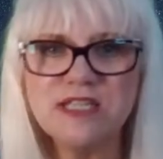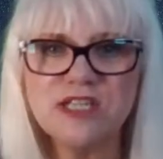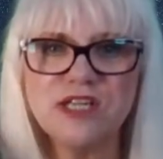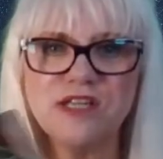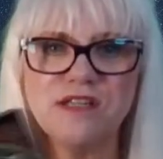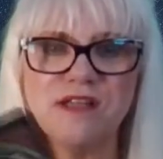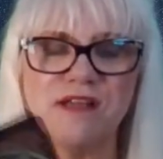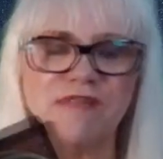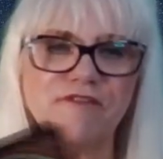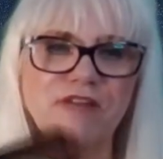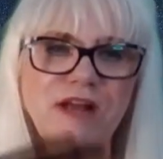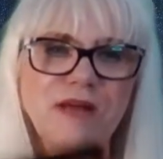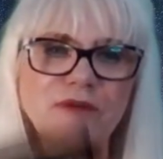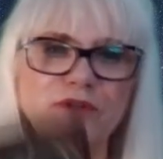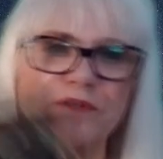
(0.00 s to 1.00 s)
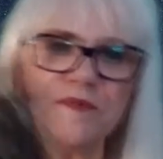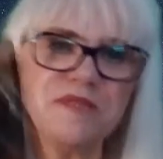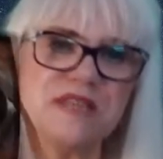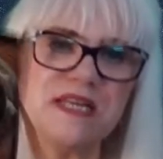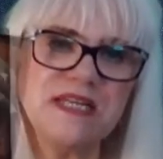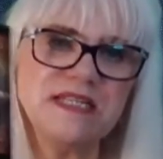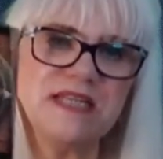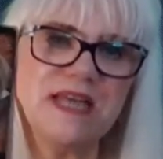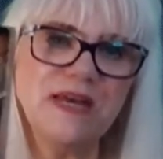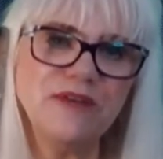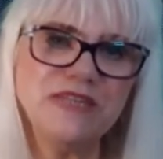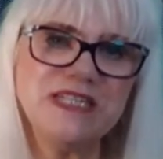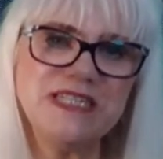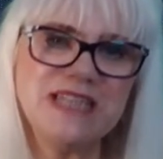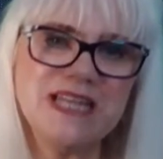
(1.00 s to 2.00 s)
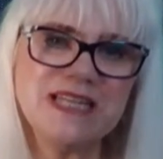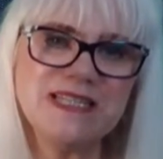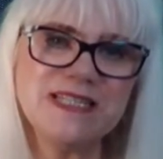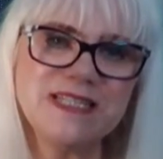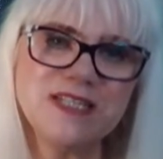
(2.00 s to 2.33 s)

Turn that frown upside down and dance